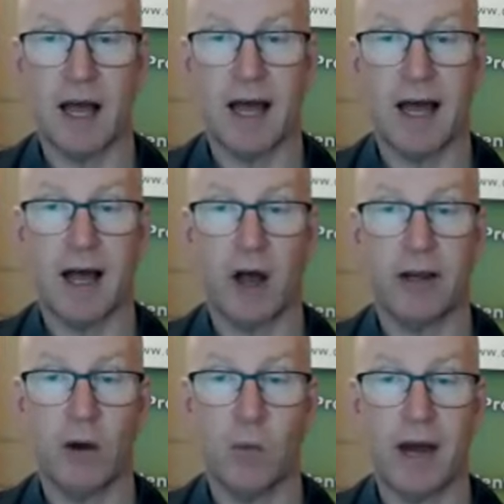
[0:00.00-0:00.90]
I
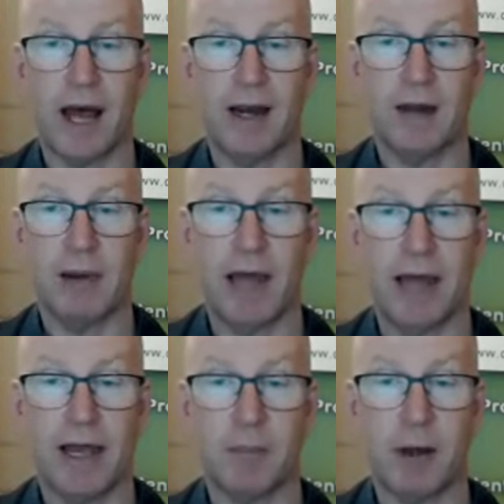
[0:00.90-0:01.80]
don't want to
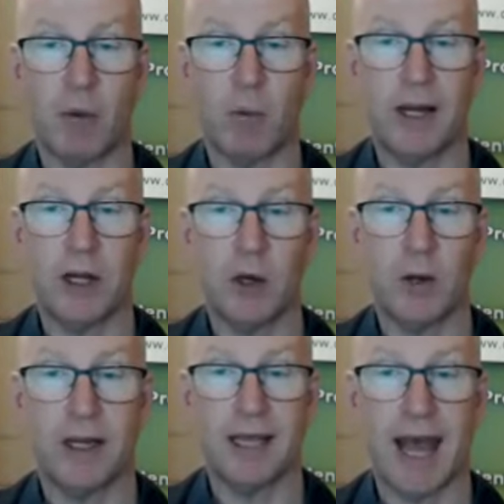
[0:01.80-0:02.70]
underplay it, but when you
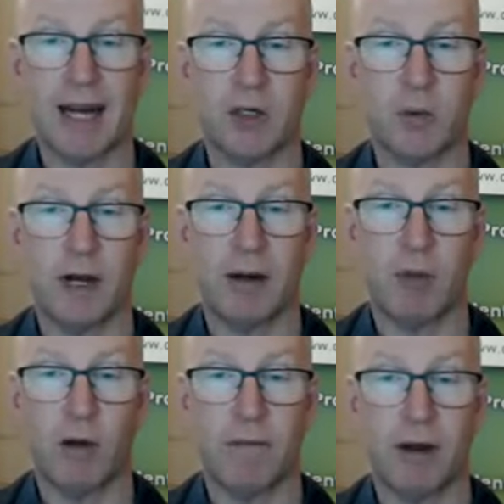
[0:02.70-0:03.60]
look at the actual net
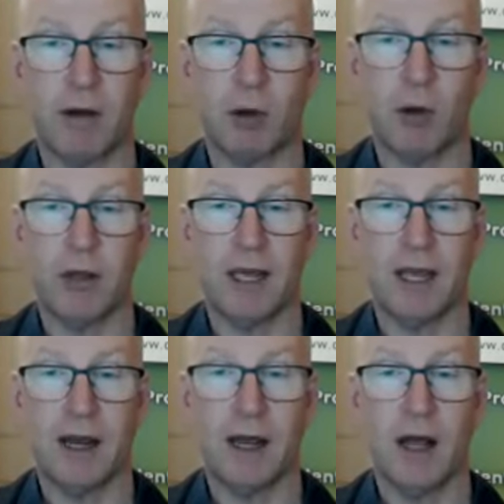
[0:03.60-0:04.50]
profit per
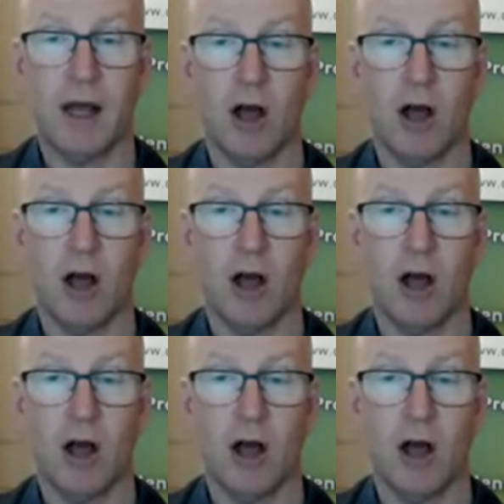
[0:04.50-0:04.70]
year